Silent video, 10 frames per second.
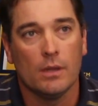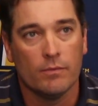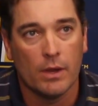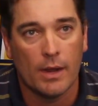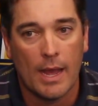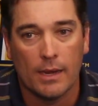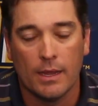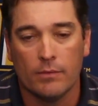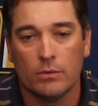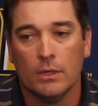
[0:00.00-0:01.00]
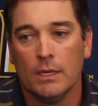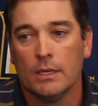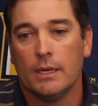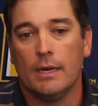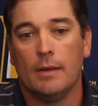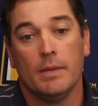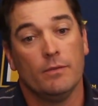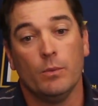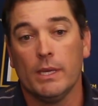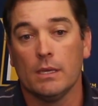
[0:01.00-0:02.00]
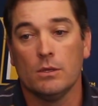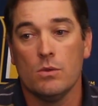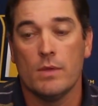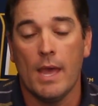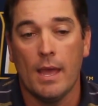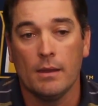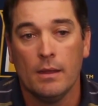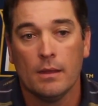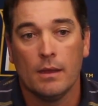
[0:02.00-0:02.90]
at a very high level. And if we can do that,